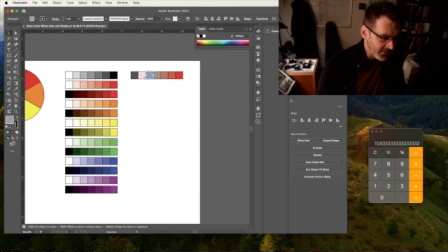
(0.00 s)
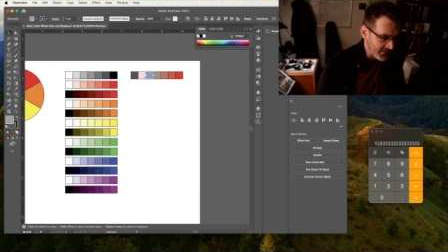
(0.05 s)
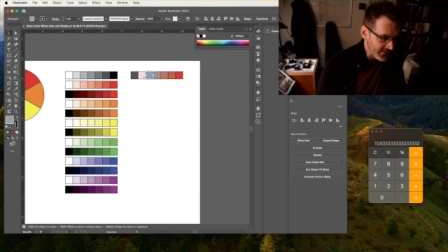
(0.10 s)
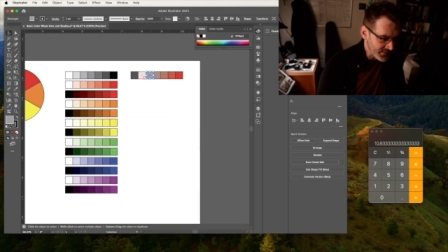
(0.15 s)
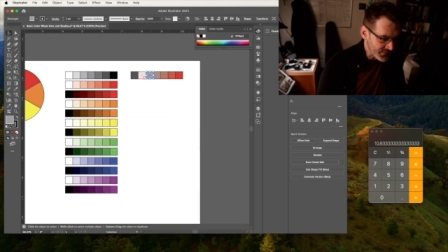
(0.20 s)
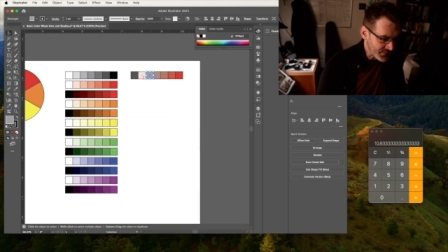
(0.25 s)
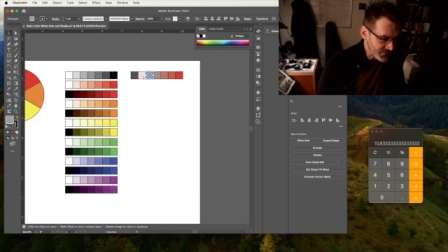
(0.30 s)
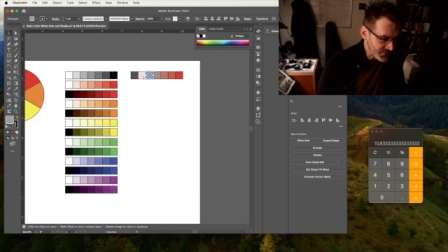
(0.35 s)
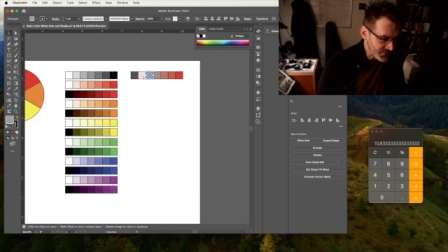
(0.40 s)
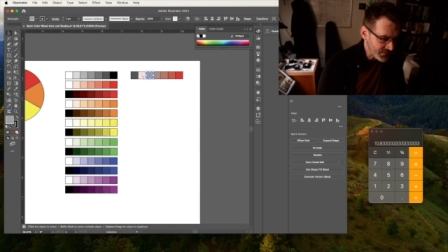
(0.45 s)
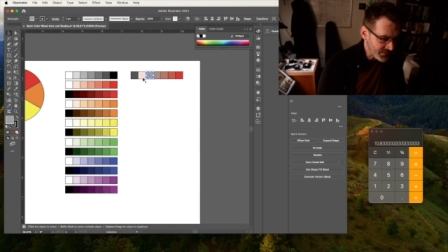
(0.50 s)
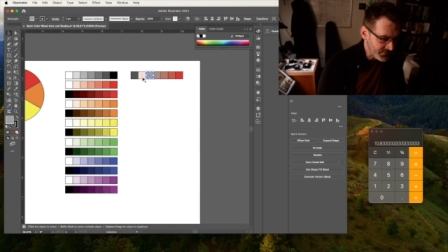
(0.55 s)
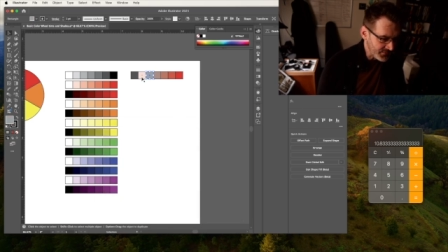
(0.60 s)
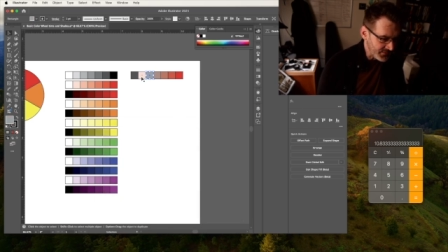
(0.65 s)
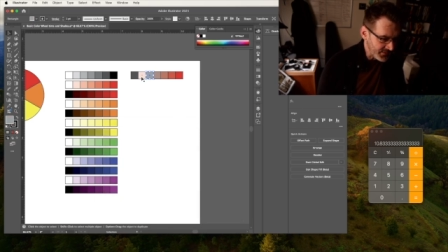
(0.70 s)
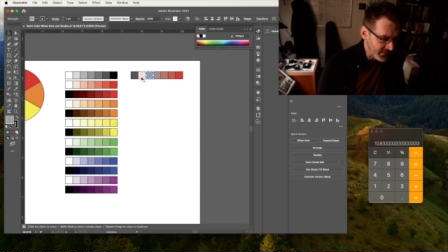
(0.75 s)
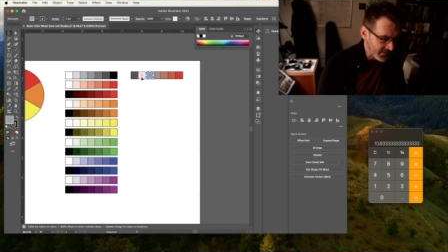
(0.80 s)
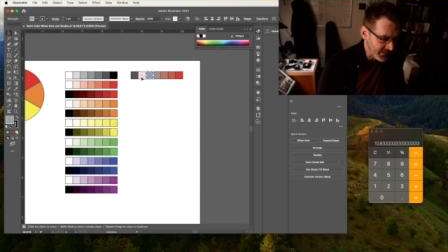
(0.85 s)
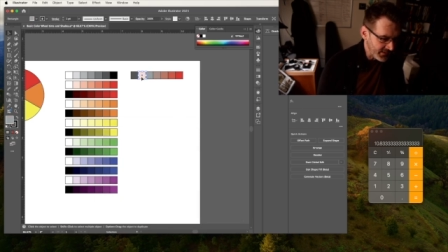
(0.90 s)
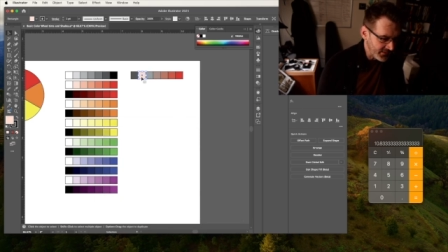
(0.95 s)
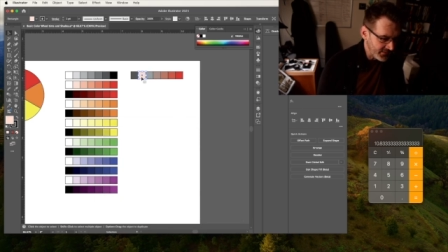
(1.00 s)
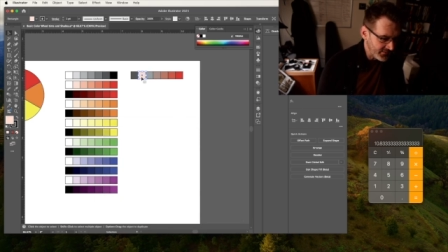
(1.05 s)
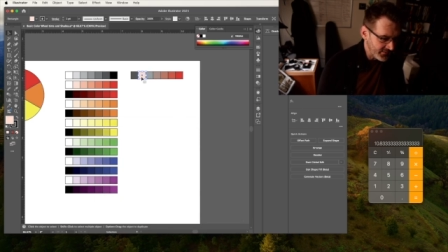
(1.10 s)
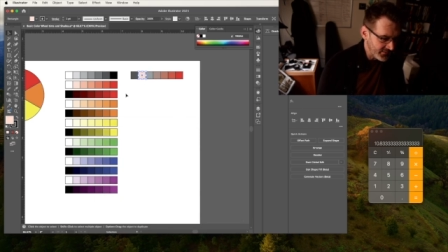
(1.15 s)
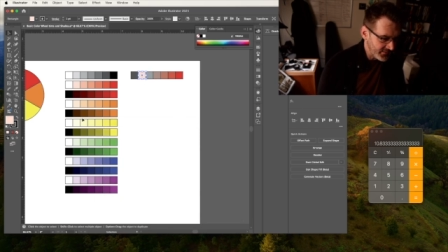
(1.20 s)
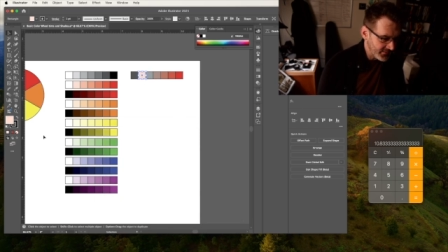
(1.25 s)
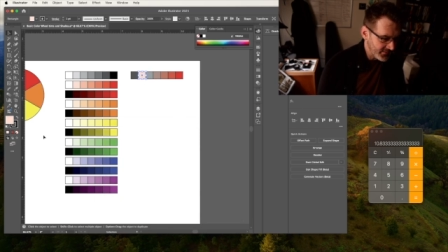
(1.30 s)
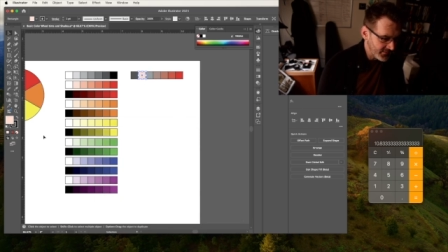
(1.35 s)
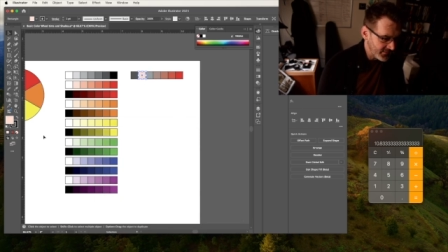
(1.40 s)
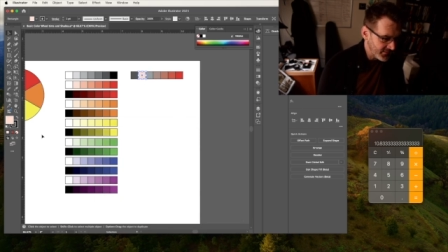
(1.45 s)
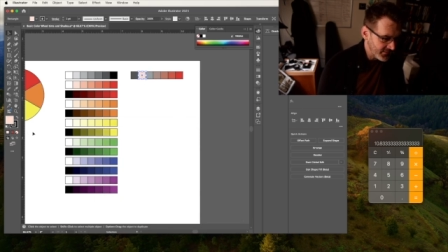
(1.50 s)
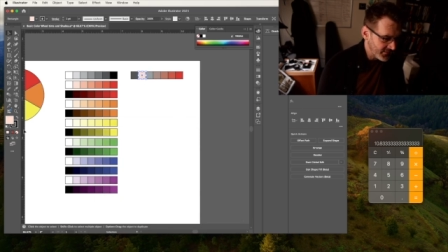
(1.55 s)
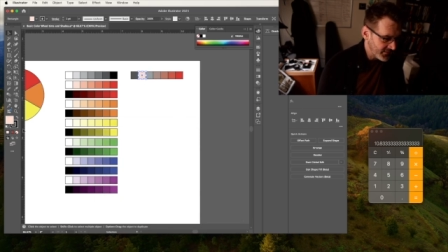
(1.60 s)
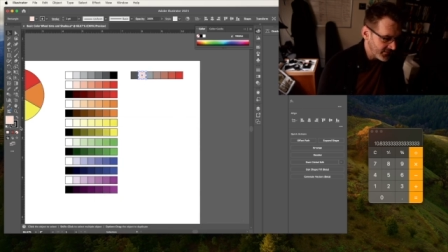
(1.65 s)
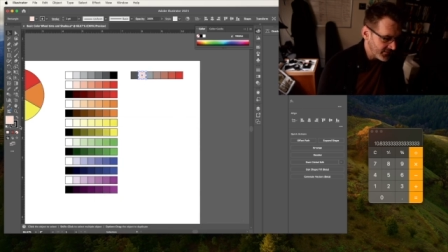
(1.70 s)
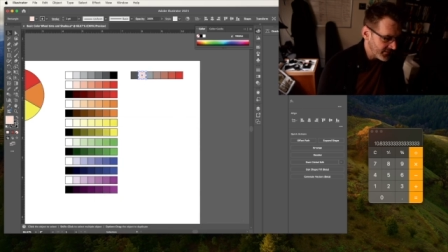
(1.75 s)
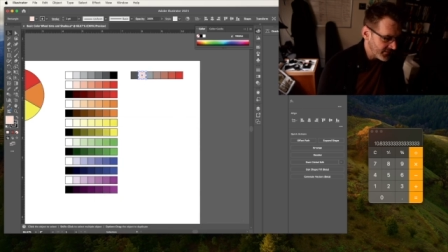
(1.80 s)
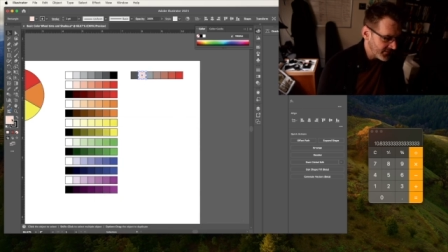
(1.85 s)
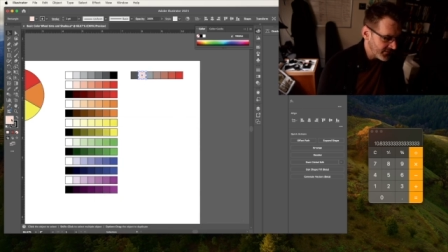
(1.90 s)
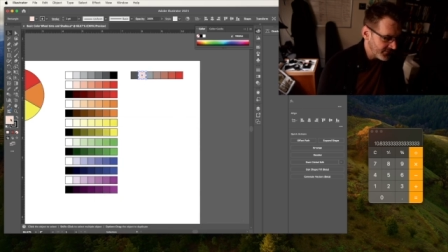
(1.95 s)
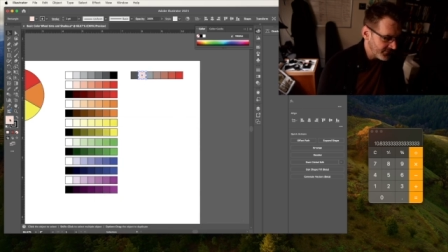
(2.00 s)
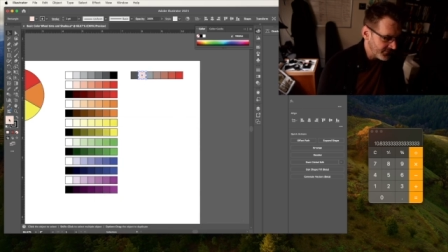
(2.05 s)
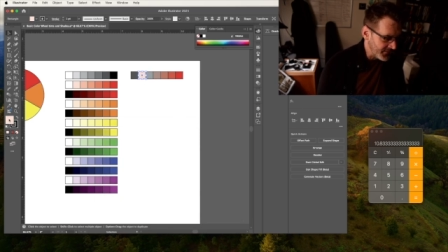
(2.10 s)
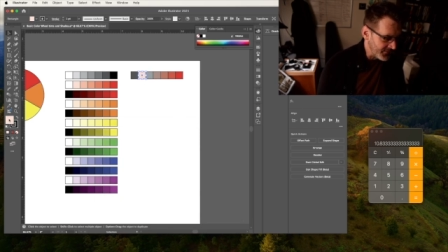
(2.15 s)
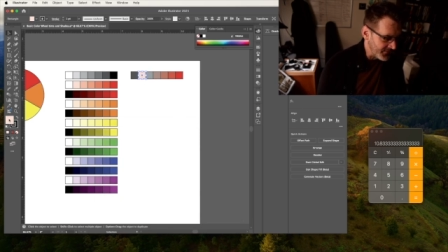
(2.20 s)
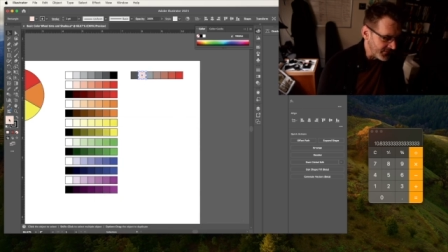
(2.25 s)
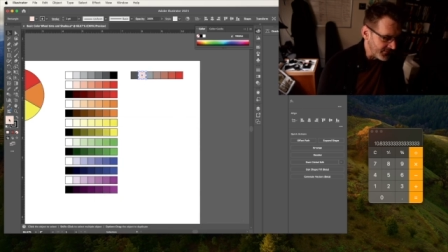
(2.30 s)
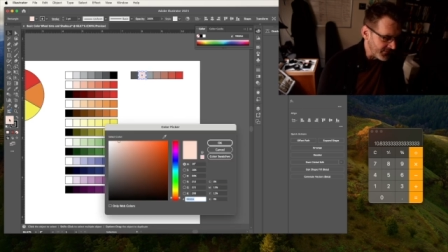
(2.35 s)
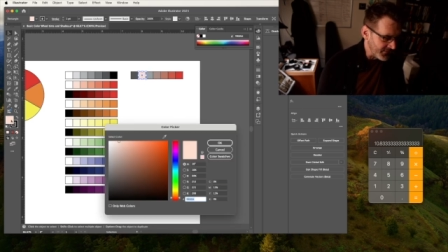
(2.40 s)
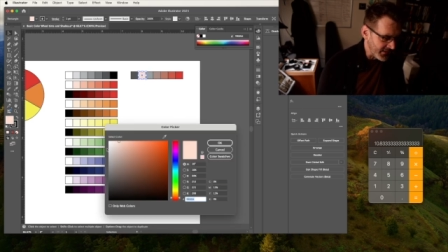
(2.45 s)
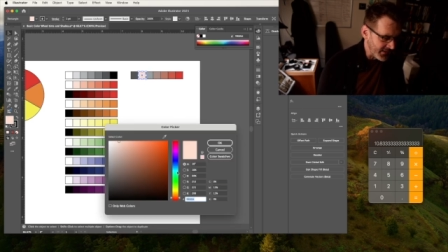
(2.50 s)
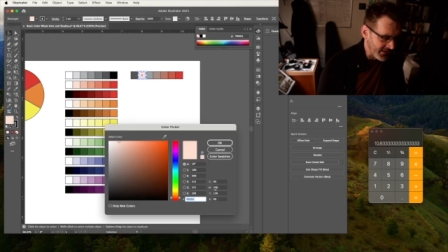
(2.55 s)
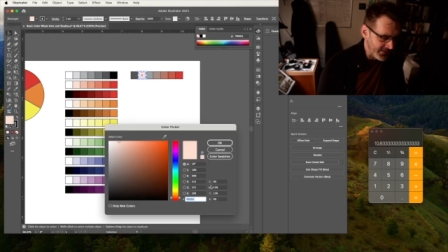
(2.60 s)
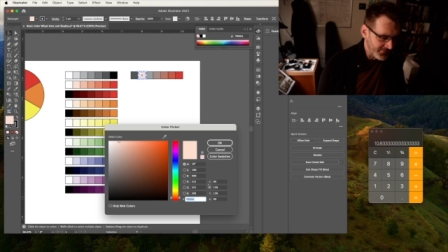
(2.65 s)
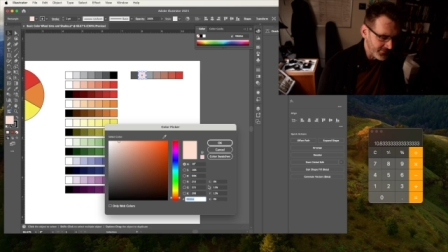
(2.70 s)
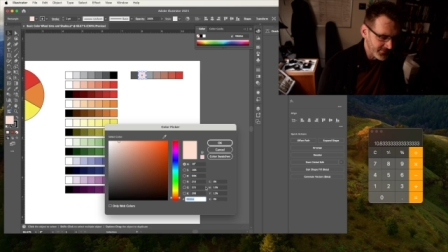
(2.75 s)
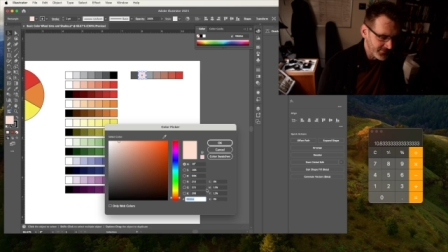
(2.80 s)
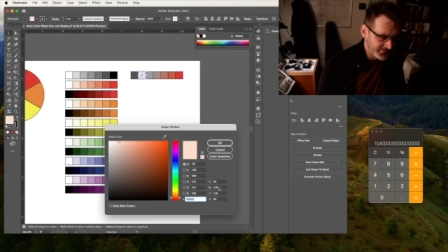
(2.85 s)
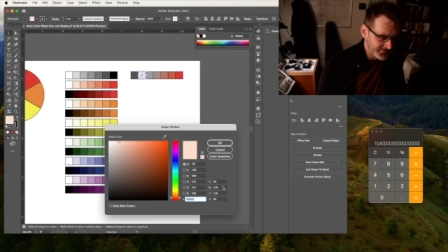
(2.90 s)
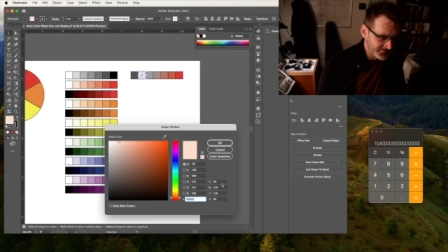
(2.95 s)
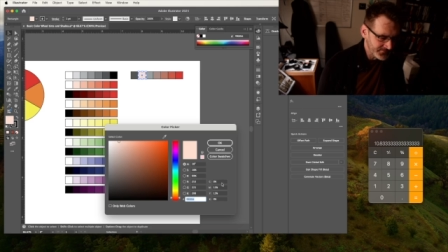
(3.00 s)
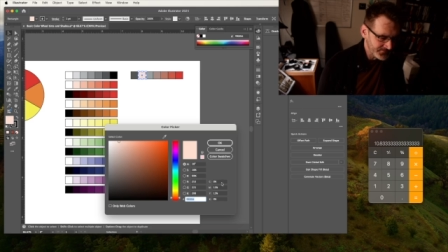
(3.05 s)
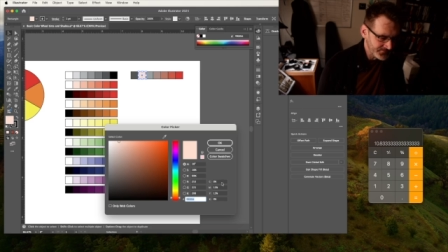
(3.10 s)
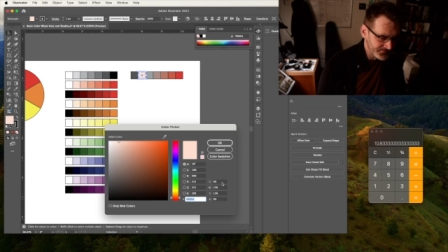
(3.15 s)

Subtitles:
And this one's going to be 55.